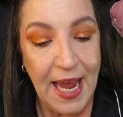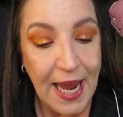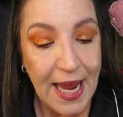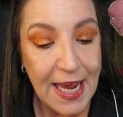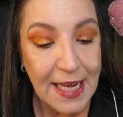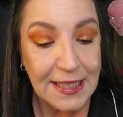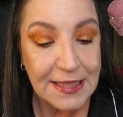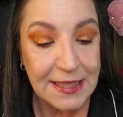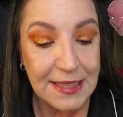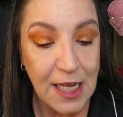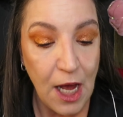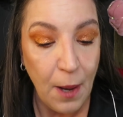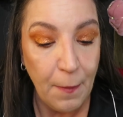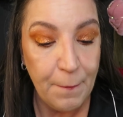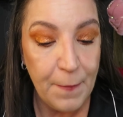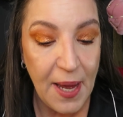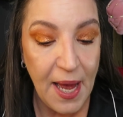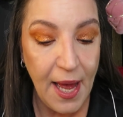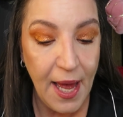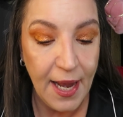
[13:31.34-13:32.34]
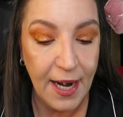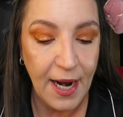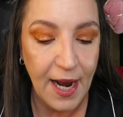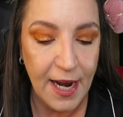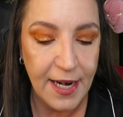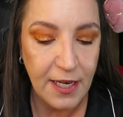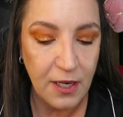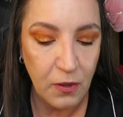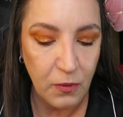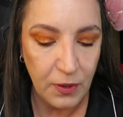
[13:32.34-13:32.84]
It's not bad.
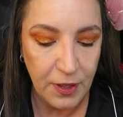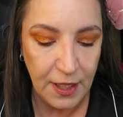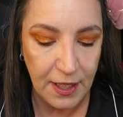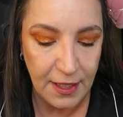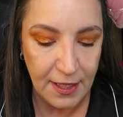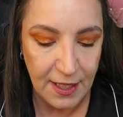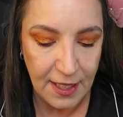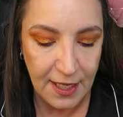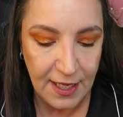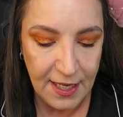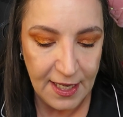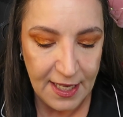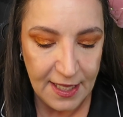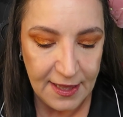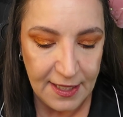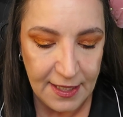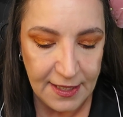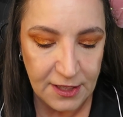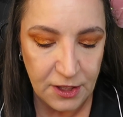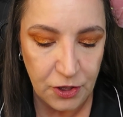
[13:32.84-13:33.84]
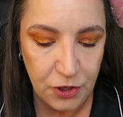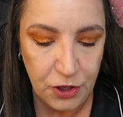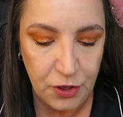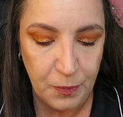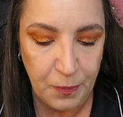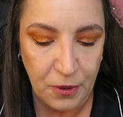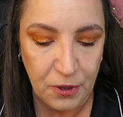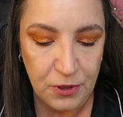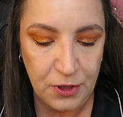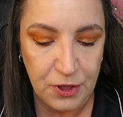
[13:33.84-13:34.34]
I know that these are
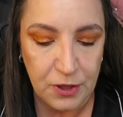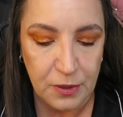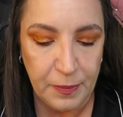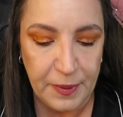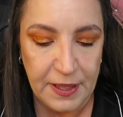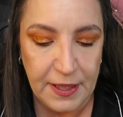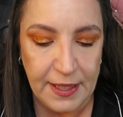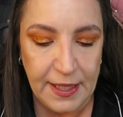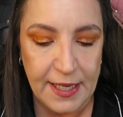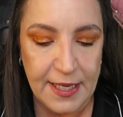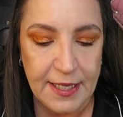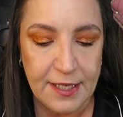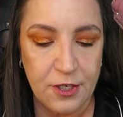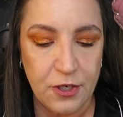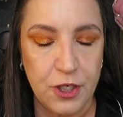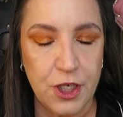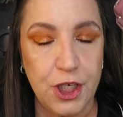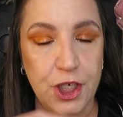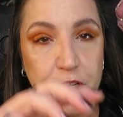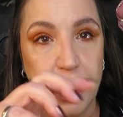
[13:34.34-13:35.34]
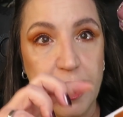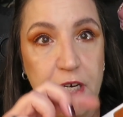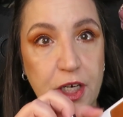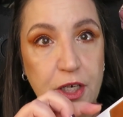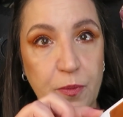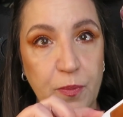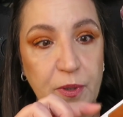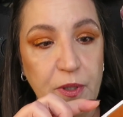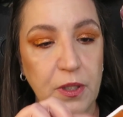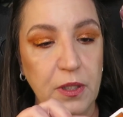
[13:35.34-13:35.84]
supposed to be
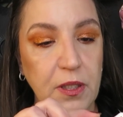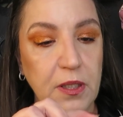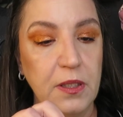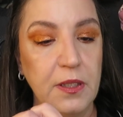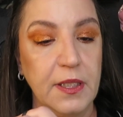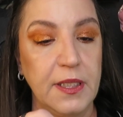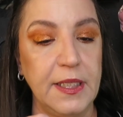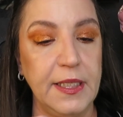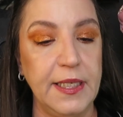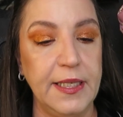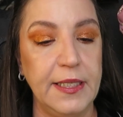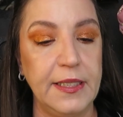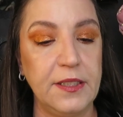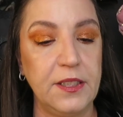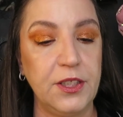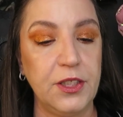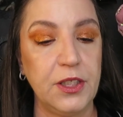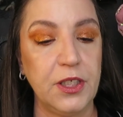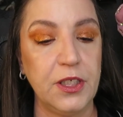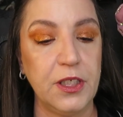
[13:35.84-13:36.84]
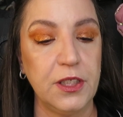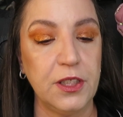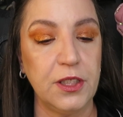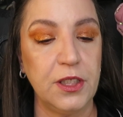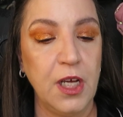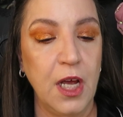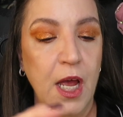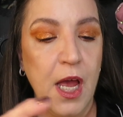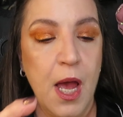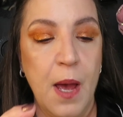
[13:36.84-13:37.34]
interchangeable, the inserts,